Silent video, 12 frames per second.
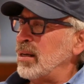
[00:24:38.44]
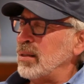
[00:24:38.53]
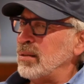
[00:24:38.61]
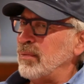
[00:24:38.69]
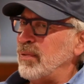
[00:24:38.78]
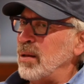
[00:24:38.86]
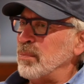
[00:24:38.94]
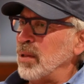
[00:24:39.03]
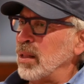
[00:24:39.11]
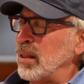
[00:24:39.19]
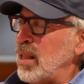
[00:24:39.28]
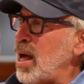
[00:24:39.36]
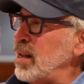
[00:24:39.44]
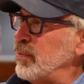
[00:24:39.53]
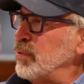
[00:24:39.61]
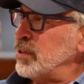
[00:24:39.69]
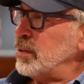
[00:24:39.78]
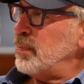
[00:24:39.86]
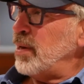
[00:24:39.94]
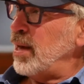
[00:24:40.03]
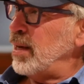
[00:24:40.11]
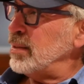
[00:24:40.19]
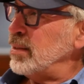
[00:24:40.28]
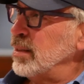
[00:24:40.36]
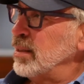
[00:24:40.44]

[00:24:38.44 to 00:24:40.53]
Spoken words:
developed a lot of respect.